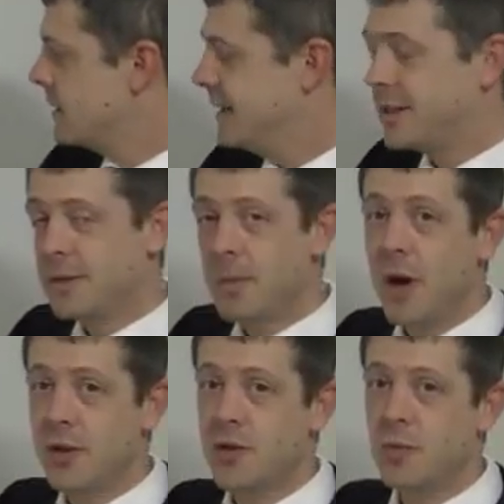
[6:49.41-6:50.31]
it's
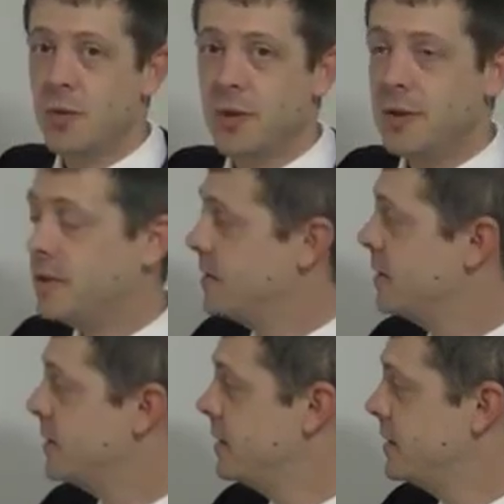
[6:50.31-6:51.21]
demonstrable
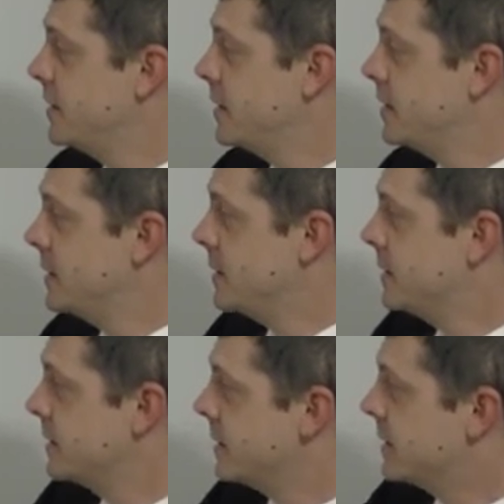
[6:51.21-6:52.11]

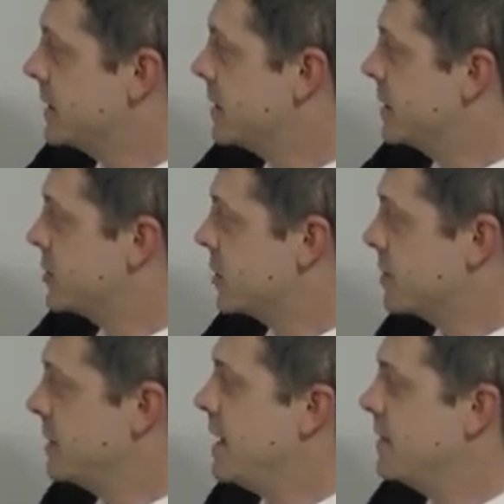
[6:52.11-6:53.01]
that the
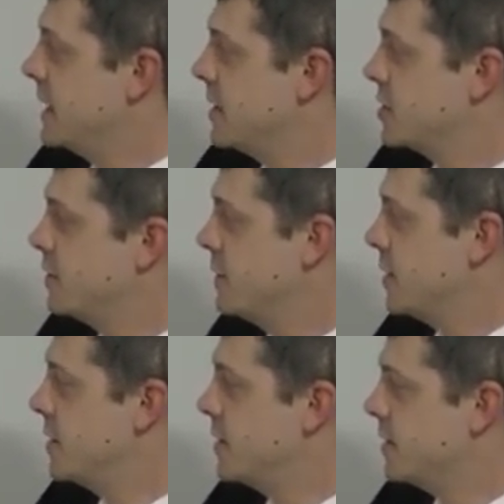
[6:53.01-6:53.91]
circumnavigation of the
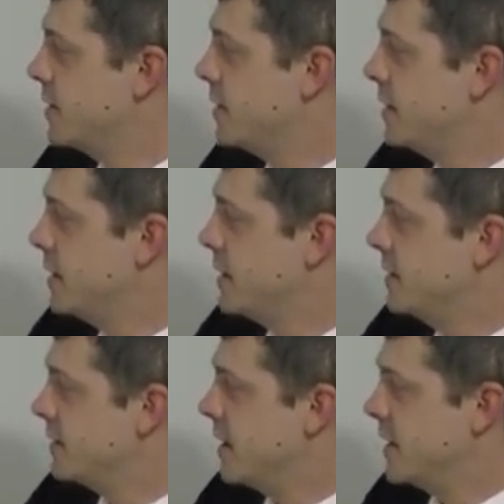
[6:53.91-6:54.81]
Earth
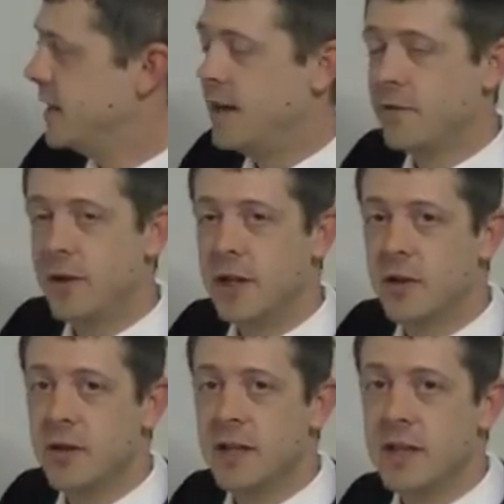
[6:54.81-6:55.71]
is not an
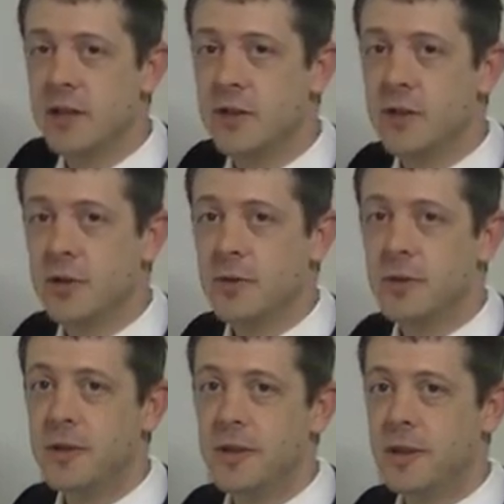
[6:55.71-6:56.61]
ever-increasing circle.